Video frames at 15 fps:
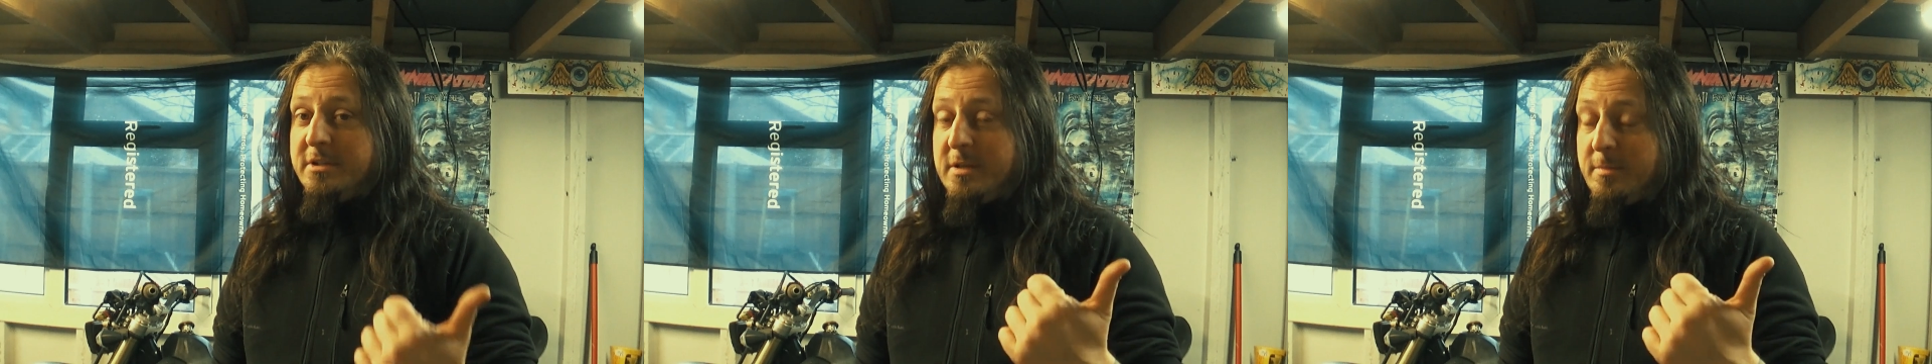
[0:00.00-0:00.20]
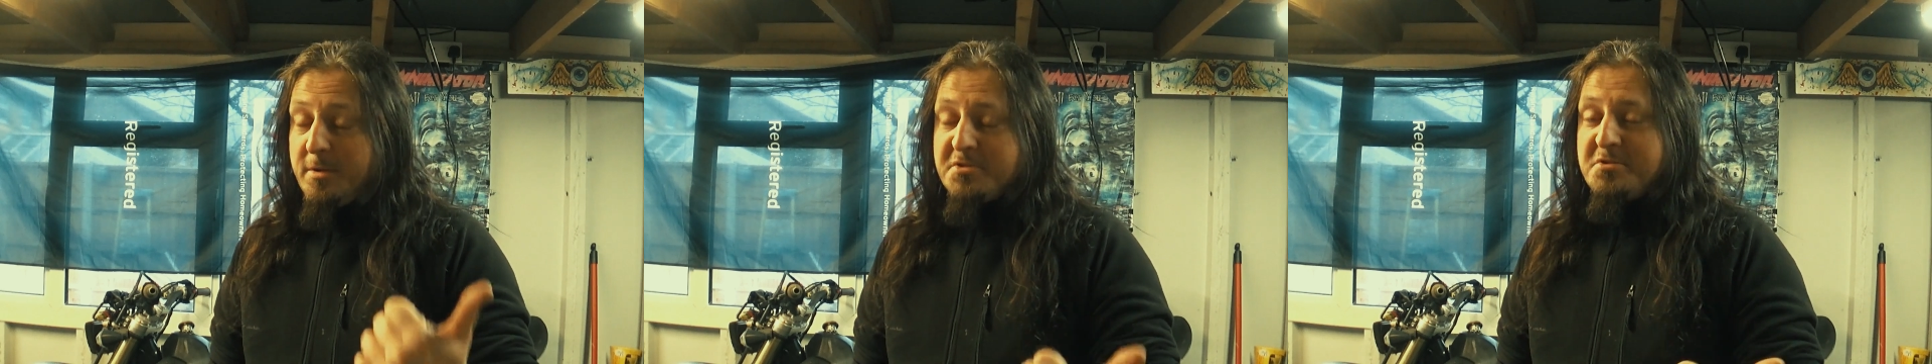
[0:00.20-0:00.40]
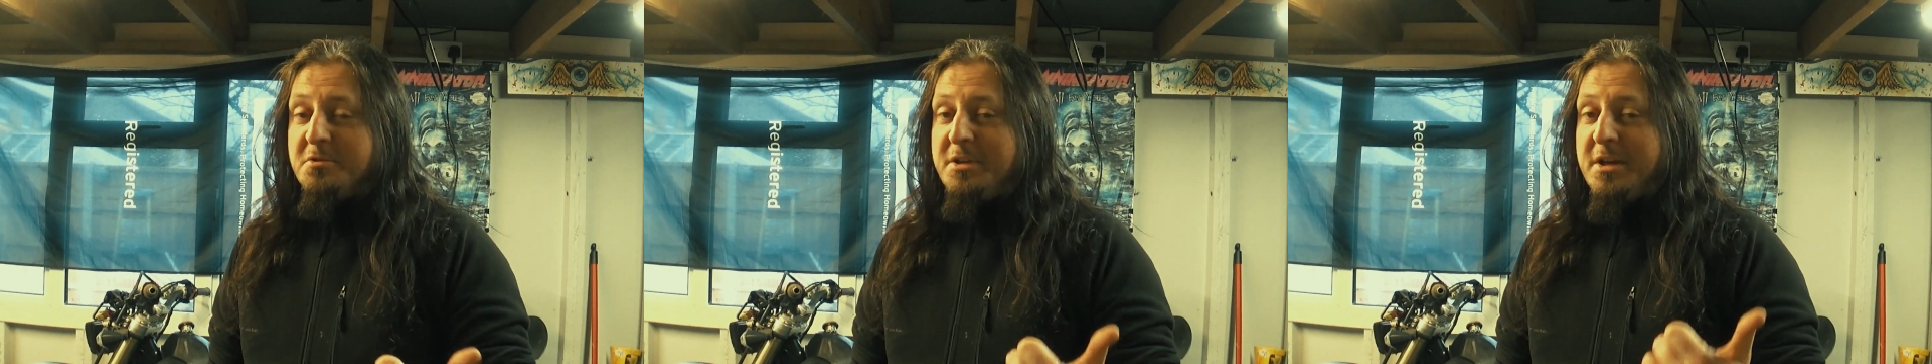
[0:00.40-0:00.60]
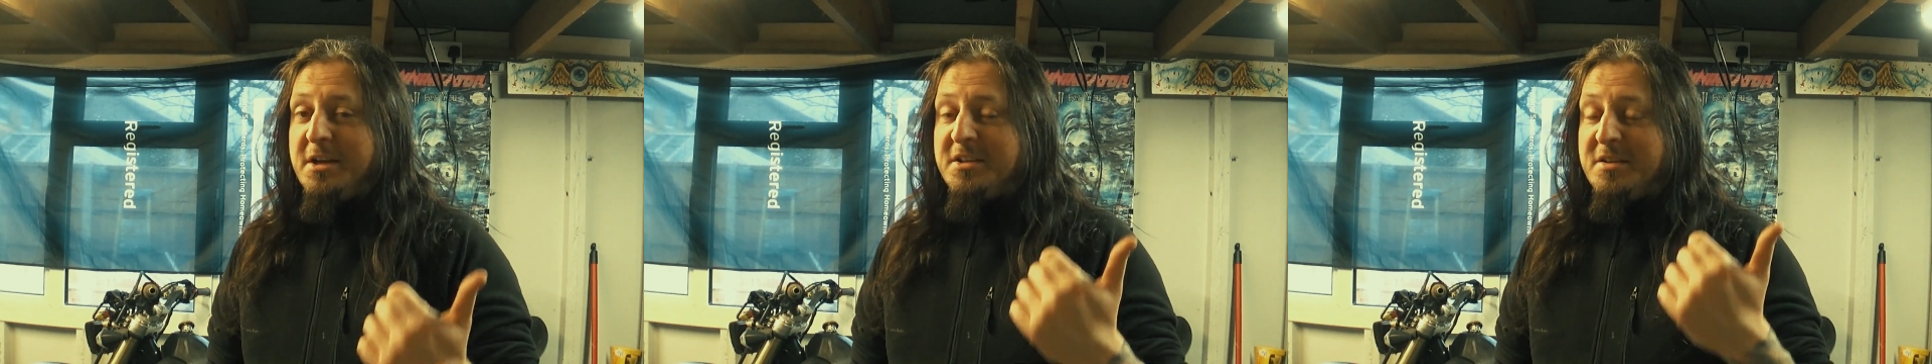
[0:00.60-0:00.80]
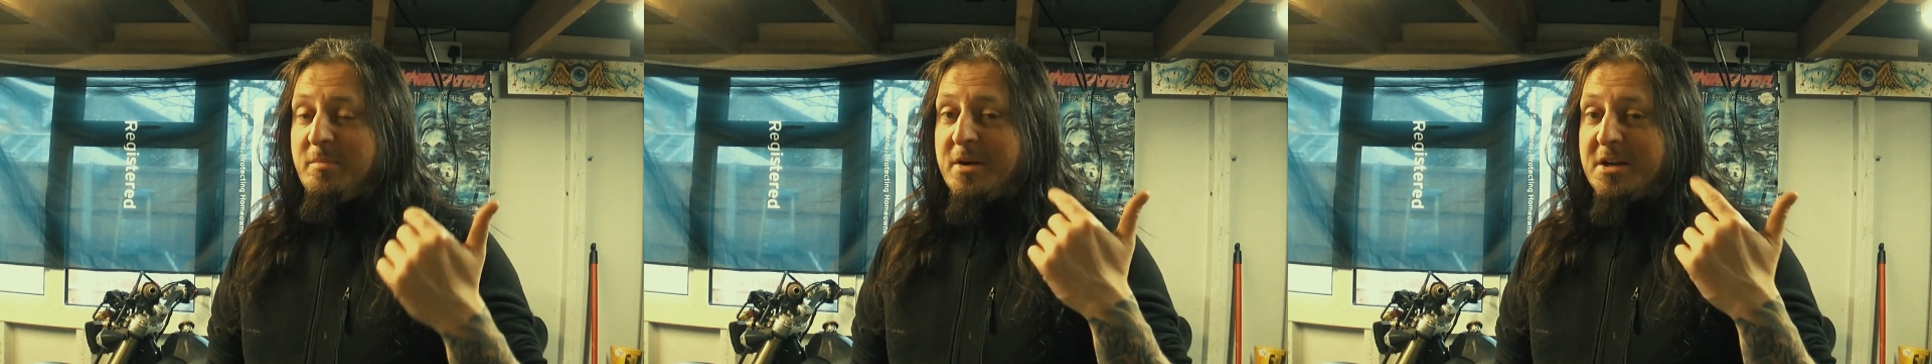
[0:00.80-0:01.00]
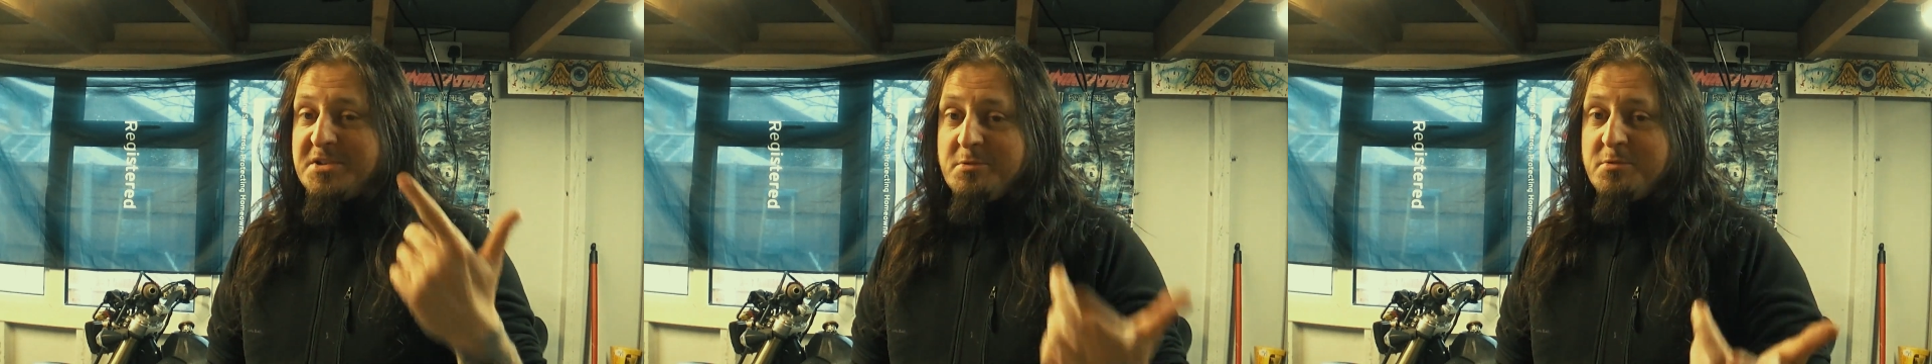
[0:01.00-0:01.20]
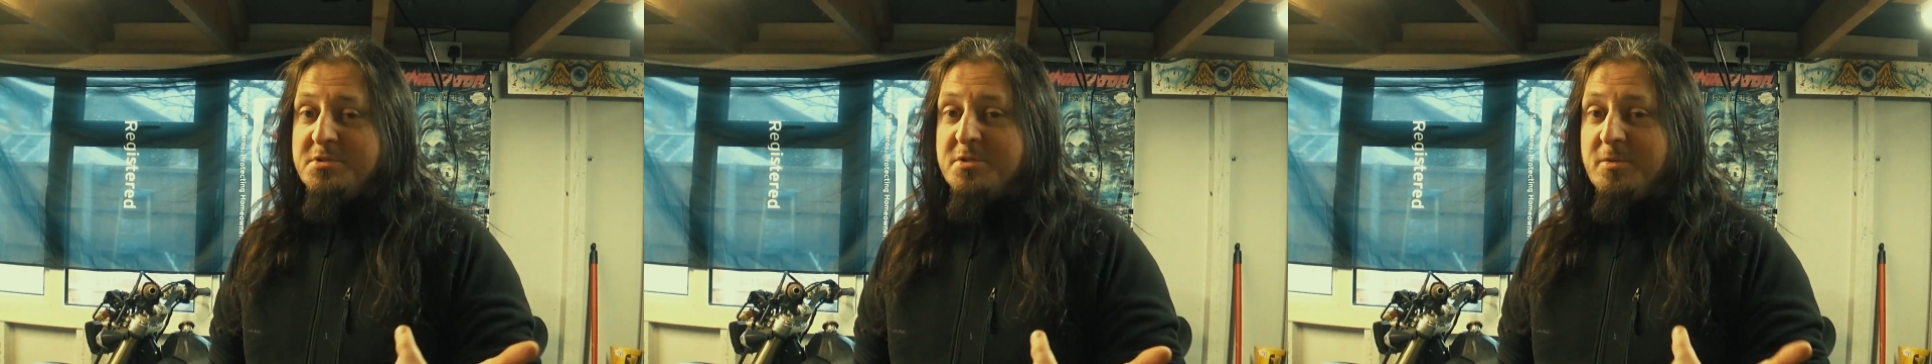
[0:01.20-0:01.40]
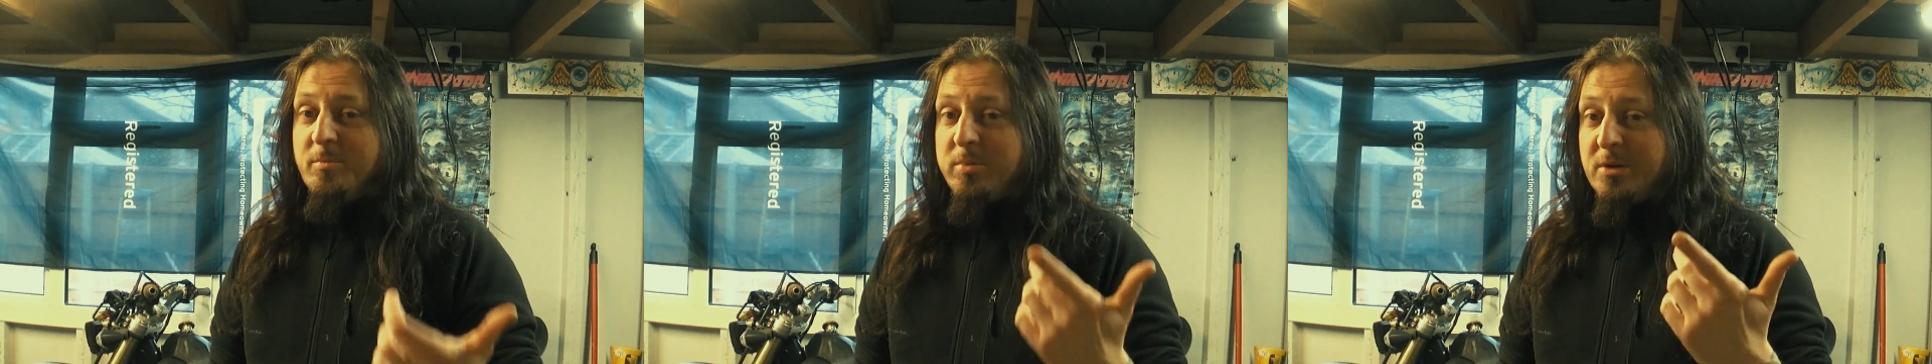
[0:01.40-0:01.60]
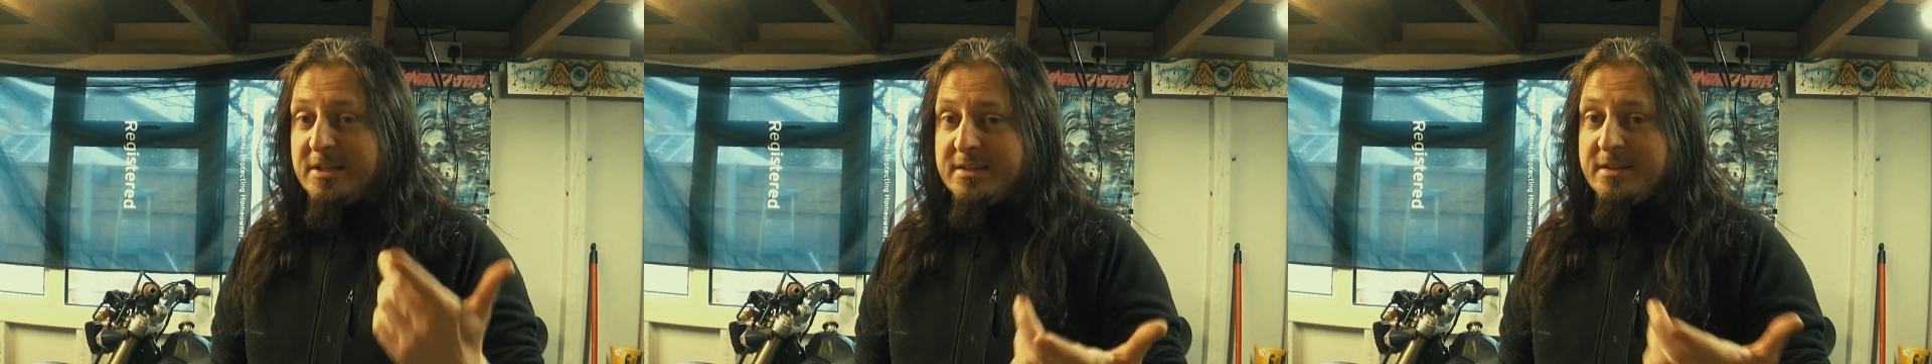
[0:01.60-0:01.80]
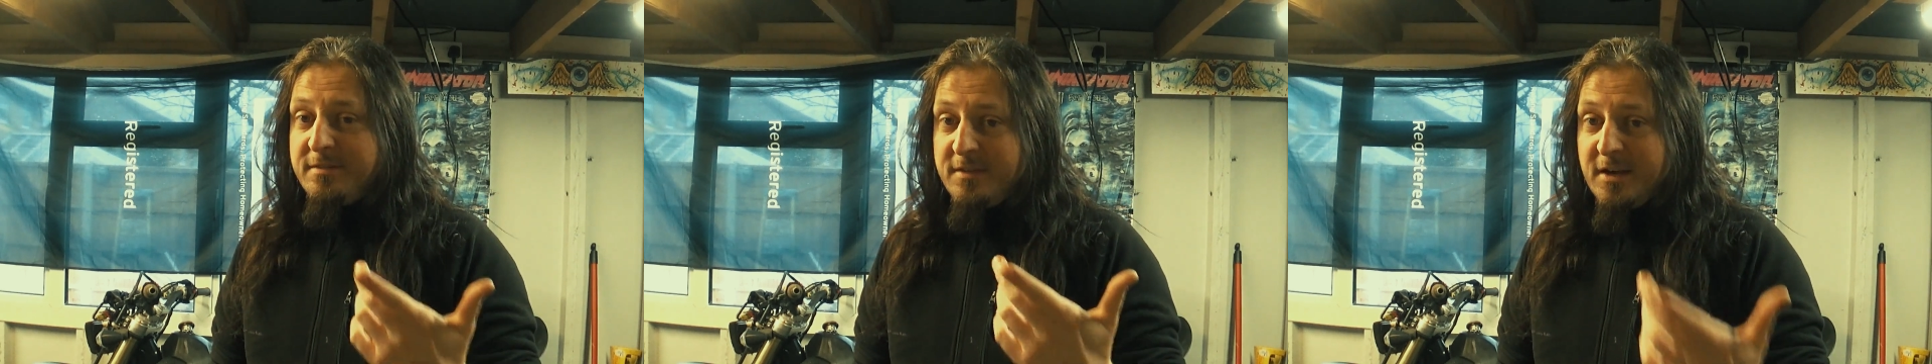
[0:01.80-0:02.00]
in a petrol tank, and the battery was
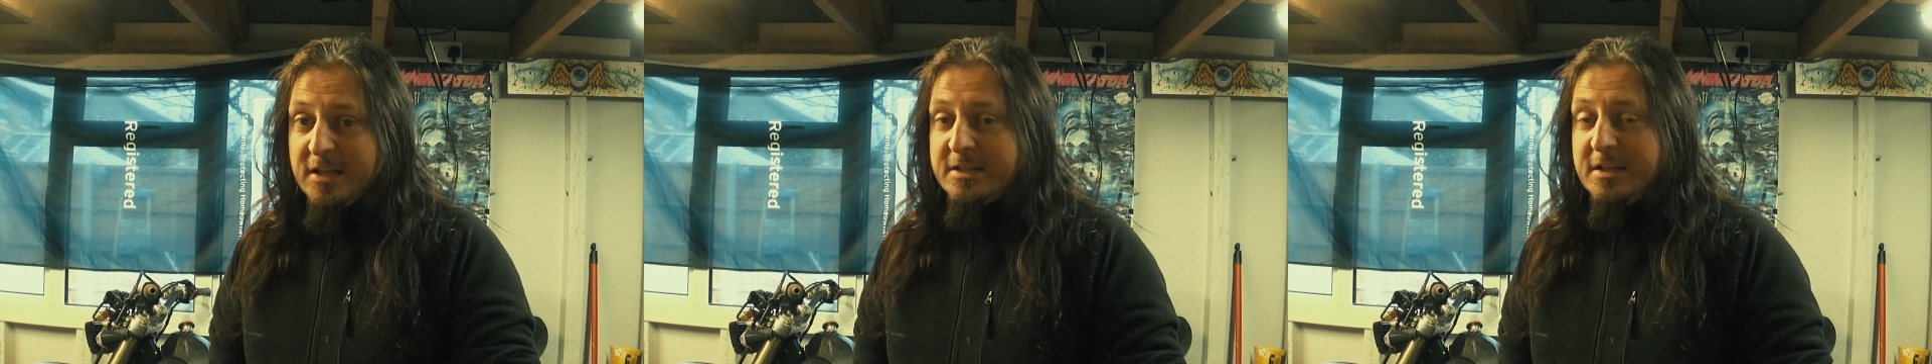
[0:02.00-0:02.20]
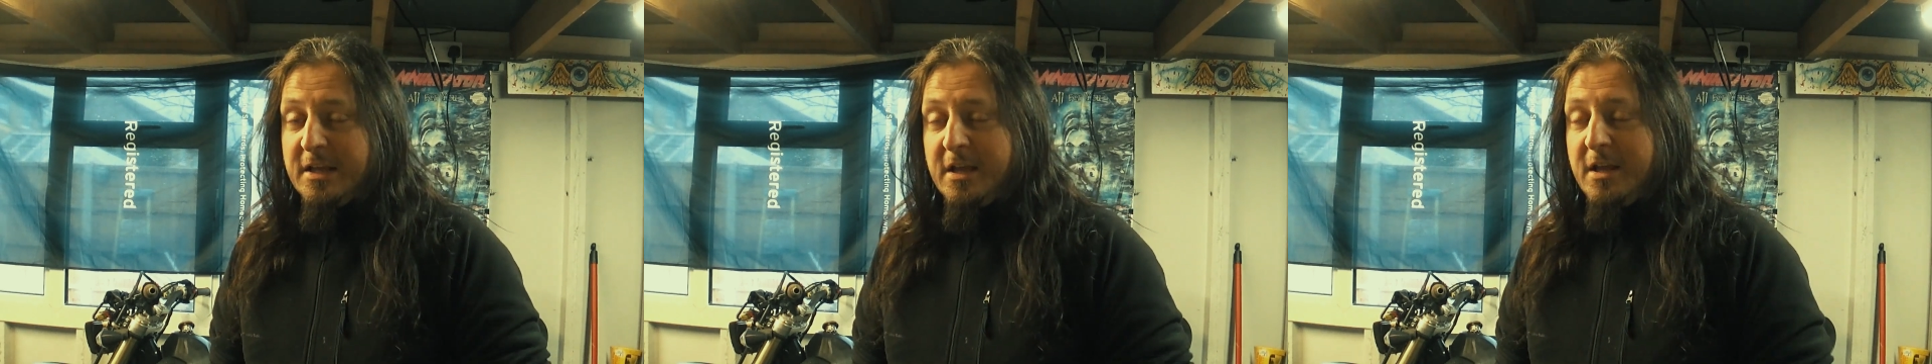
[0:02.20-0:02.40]
completely flat,